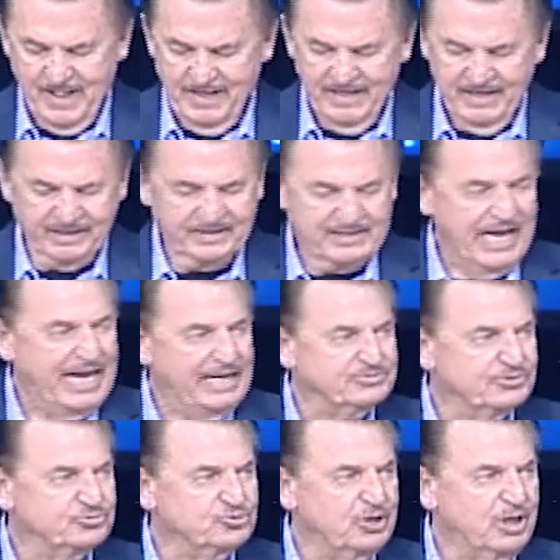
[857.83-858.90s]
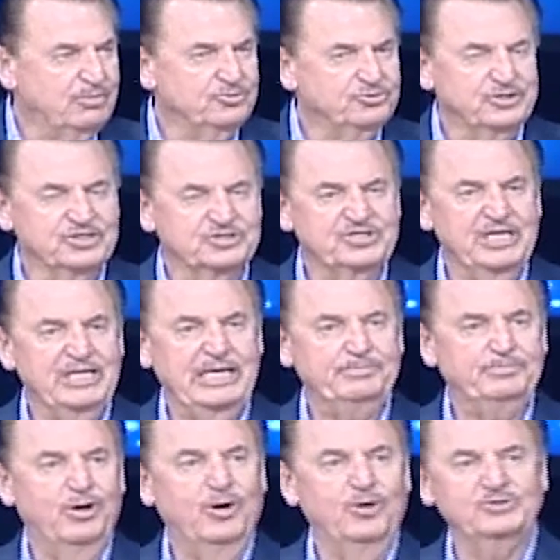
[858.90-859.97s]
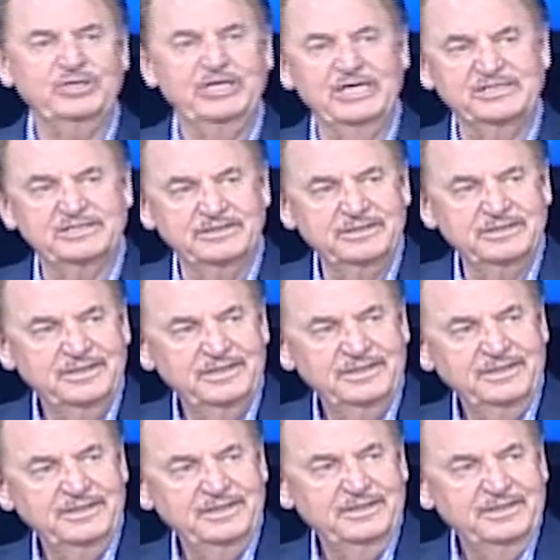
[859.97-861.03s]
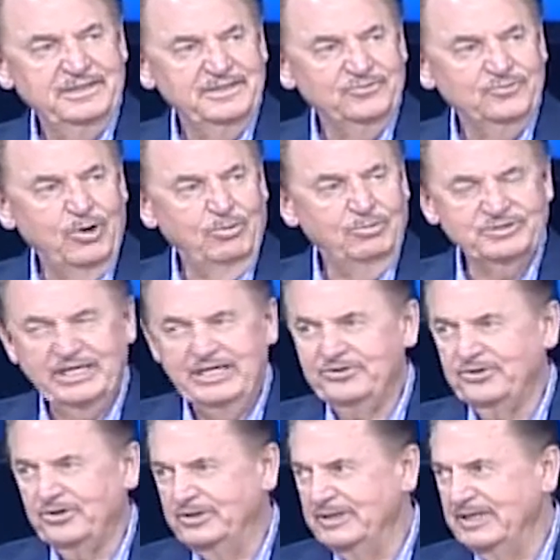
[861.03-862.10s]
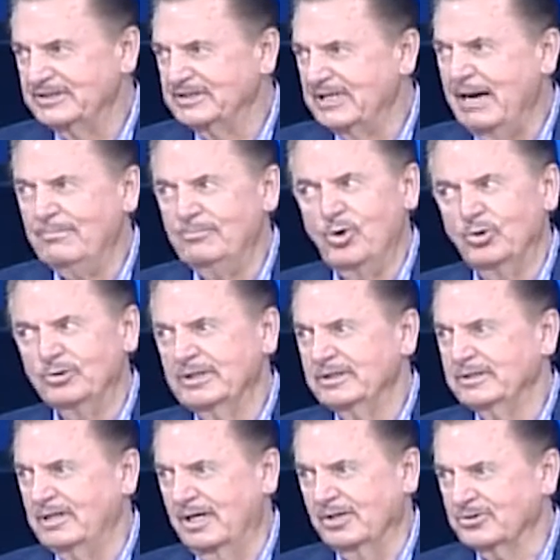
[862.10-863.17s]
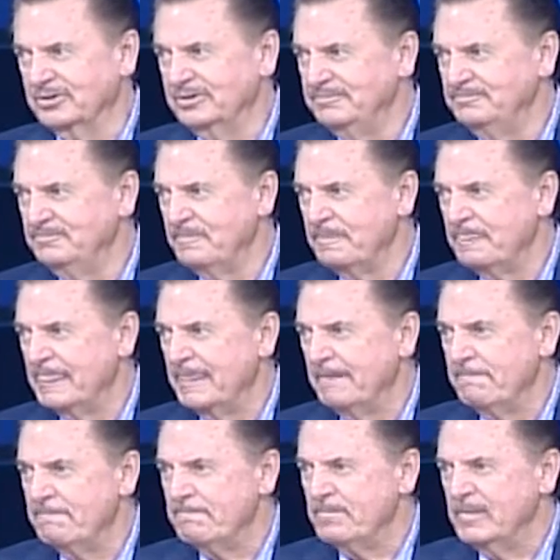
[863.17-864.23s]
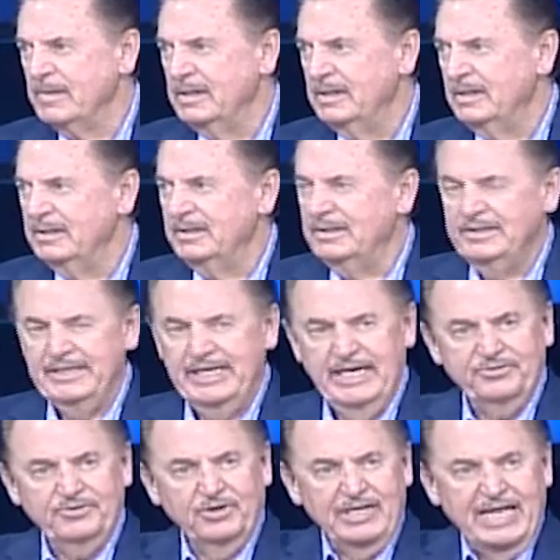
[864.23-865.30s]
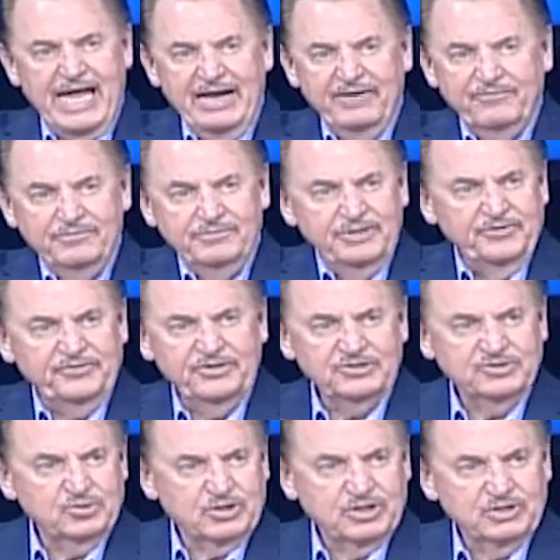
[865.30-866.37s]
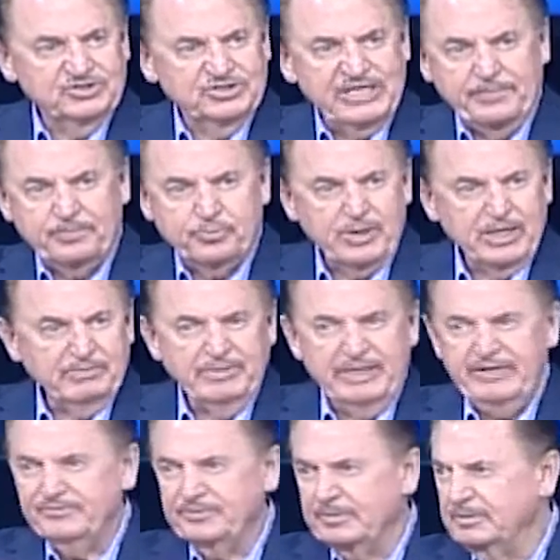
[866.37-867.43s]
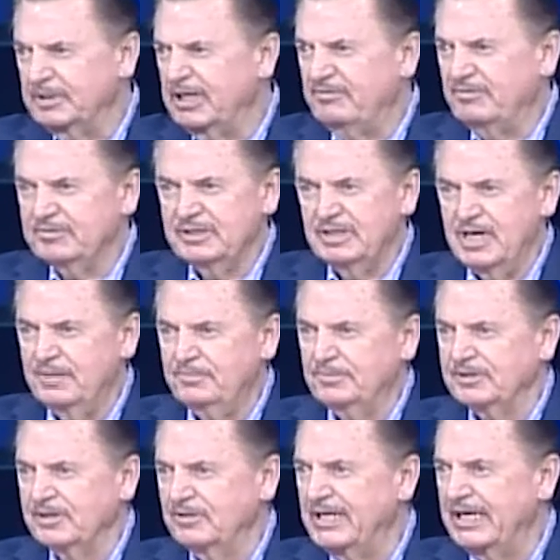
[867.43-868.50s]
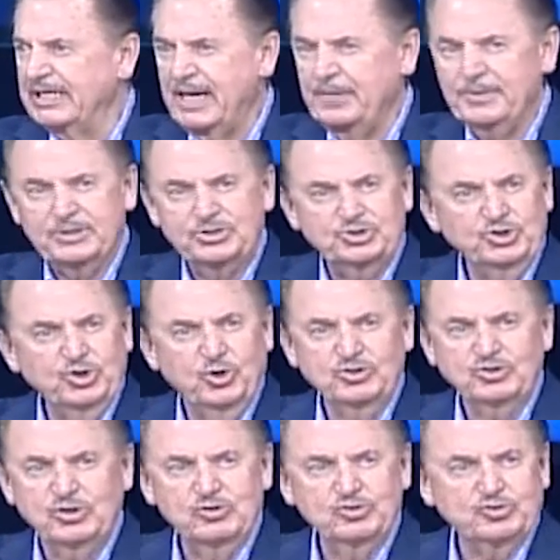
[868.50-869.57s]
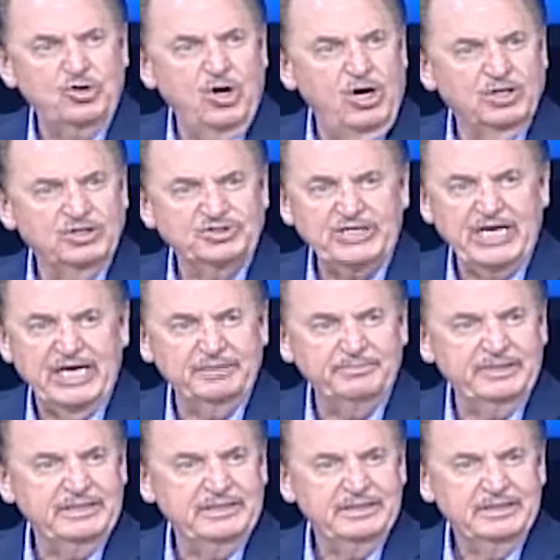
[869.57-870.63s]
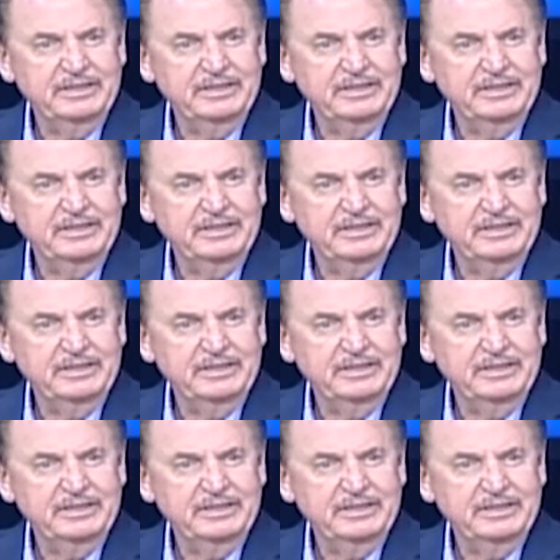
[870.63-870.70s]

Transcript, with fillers: In times of trouble, you can say, like Paul says in Romans 8 39, says, I'm more than a conqueror. Death or life, nothing is going to separate me from the love of God because I got this joy so strong inside of me